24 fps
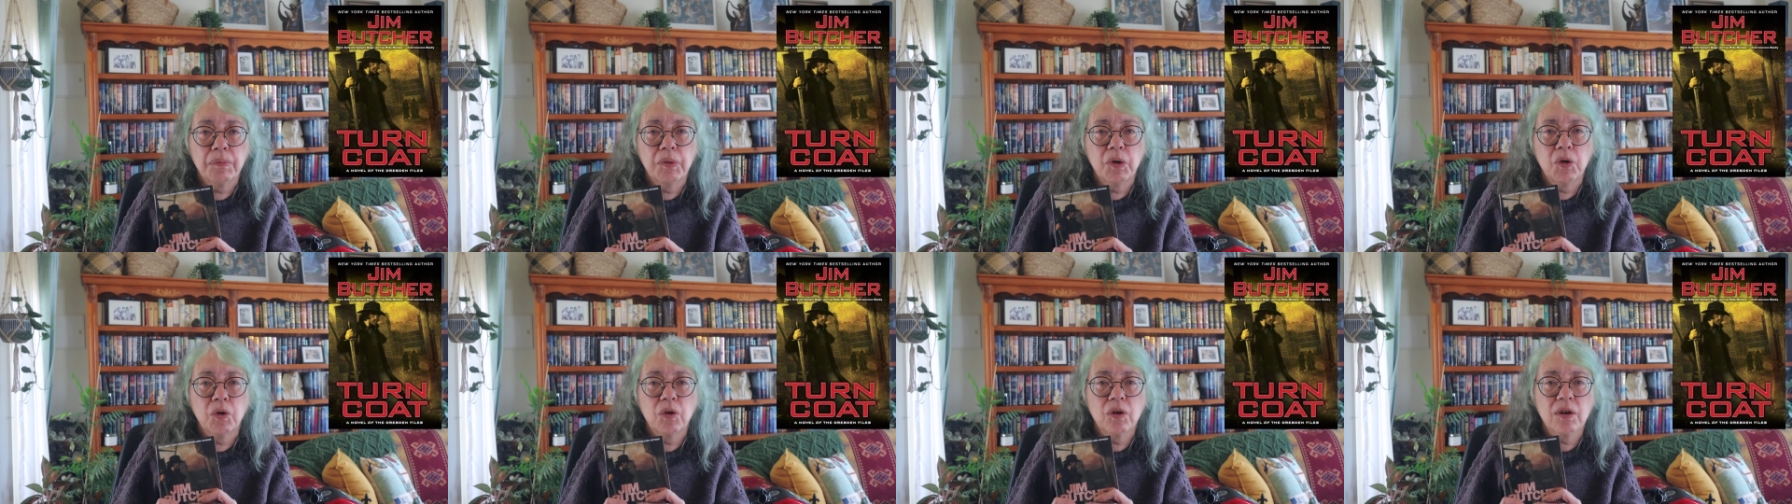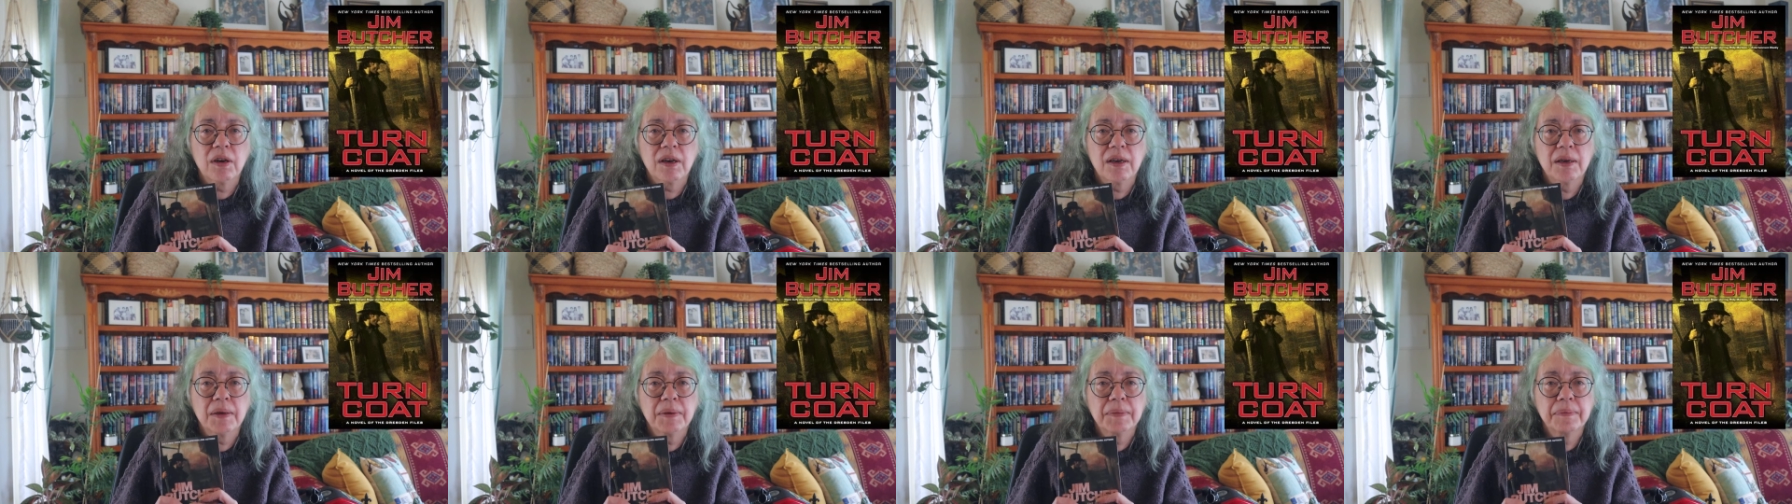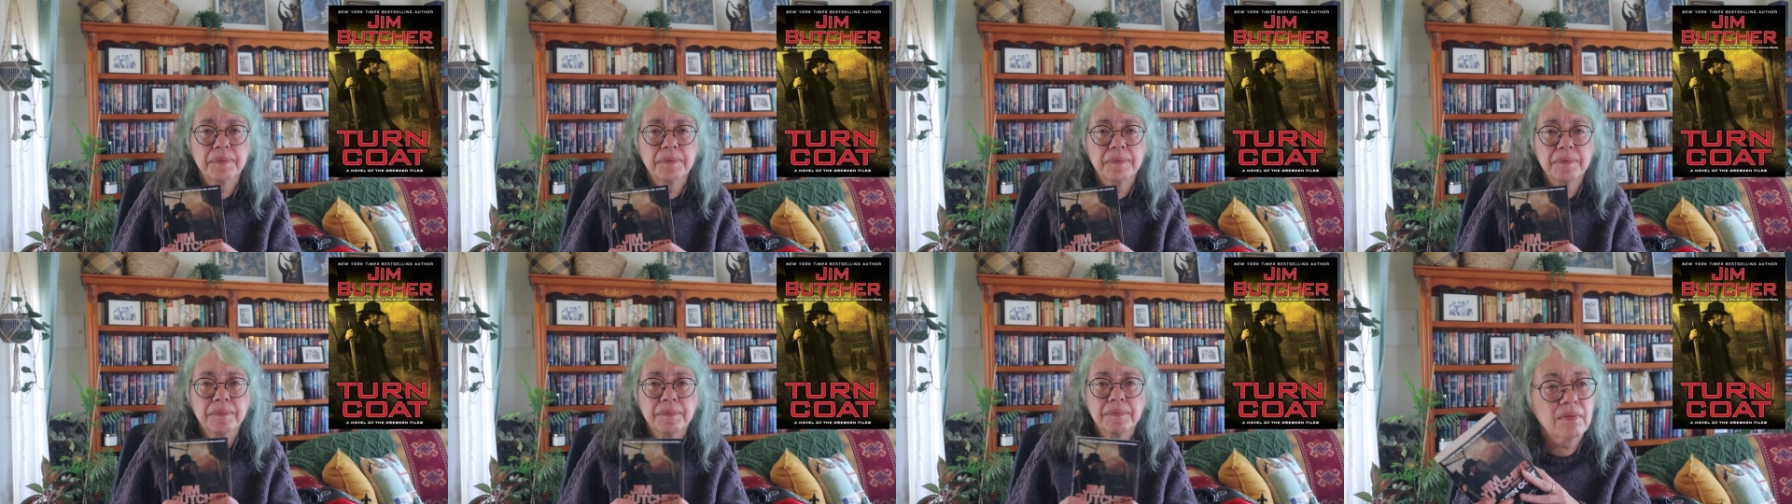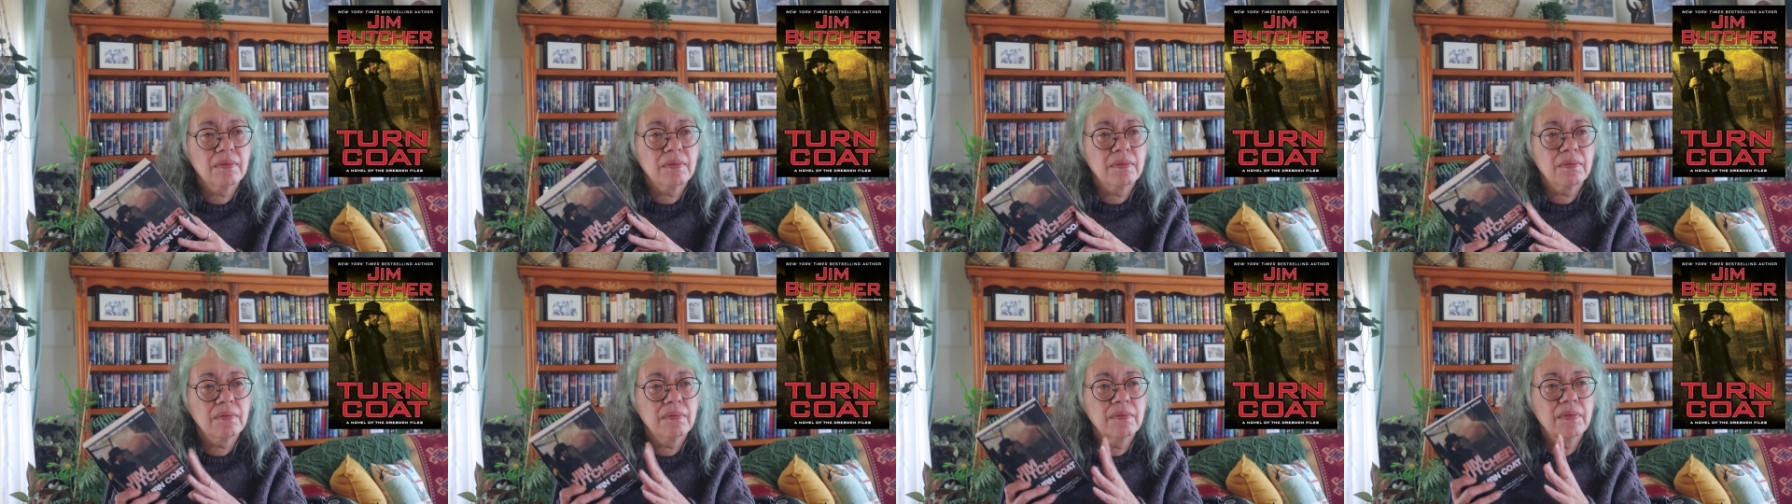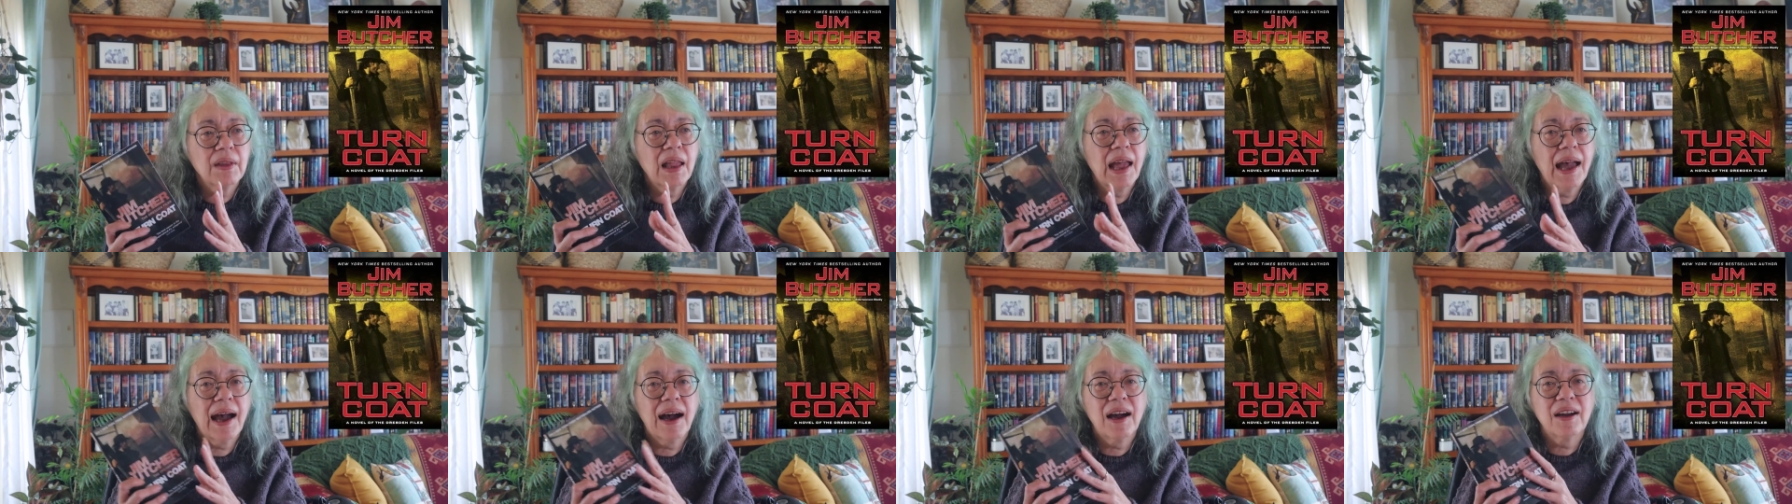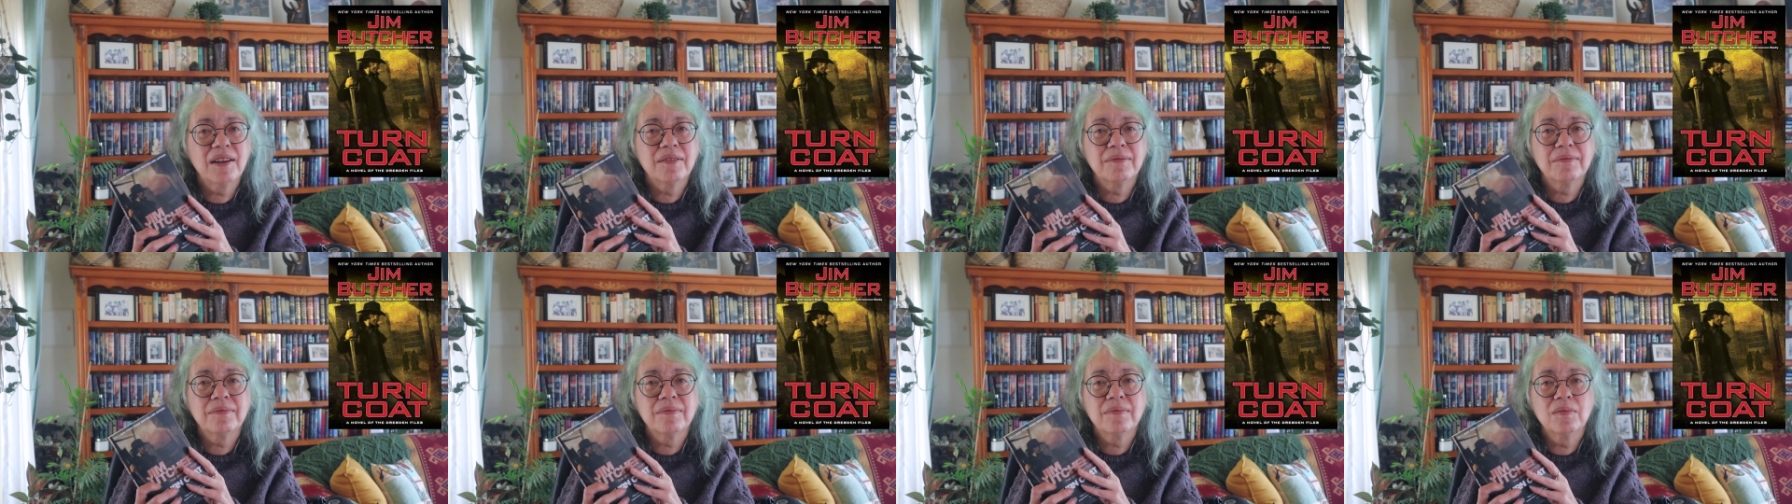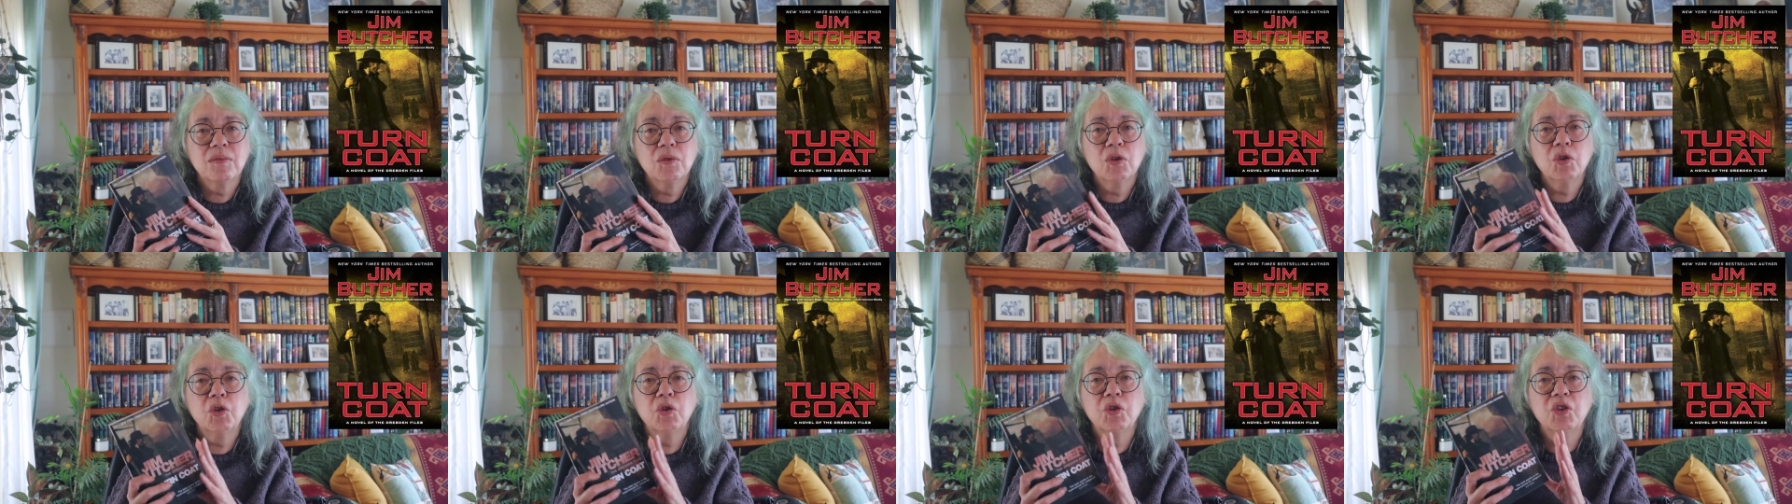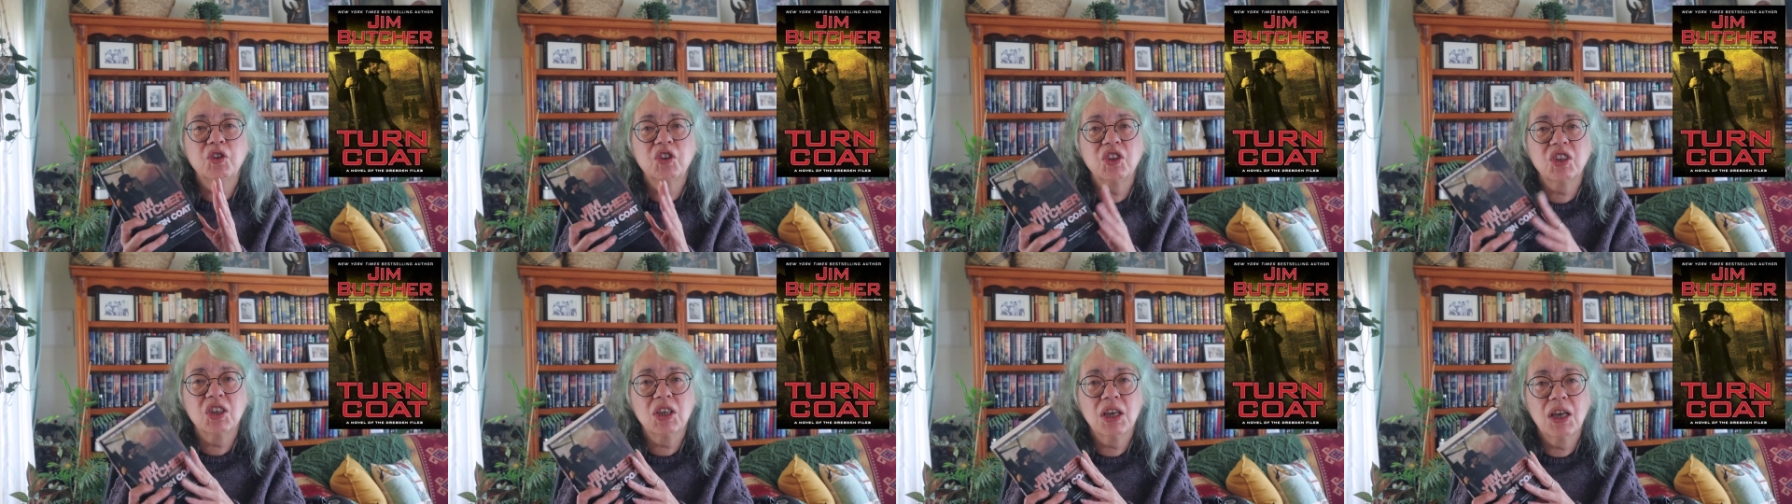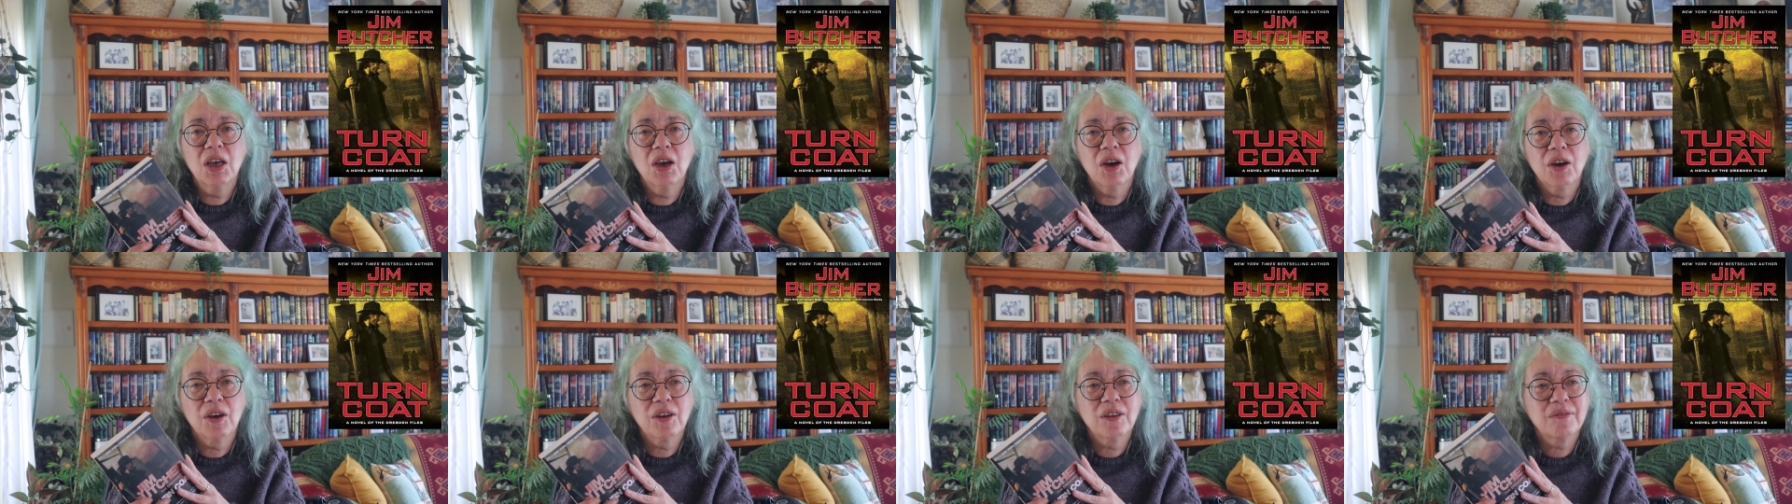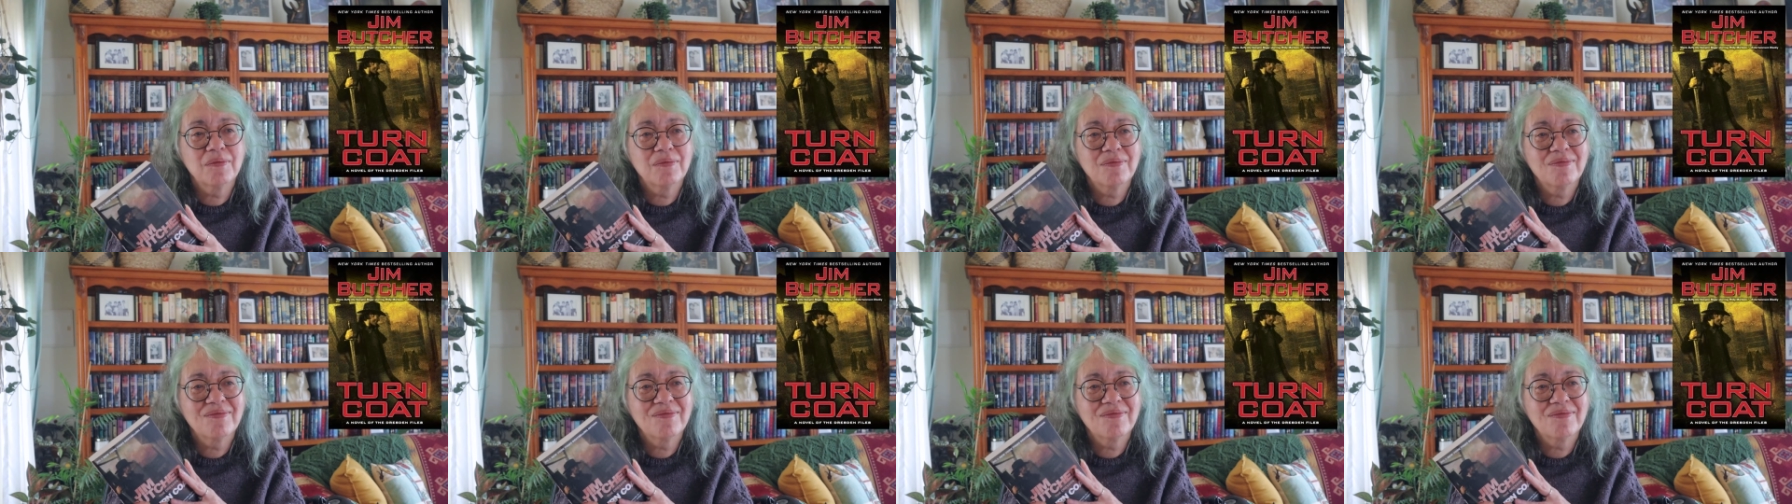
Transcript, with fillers: book. Now, Luccio.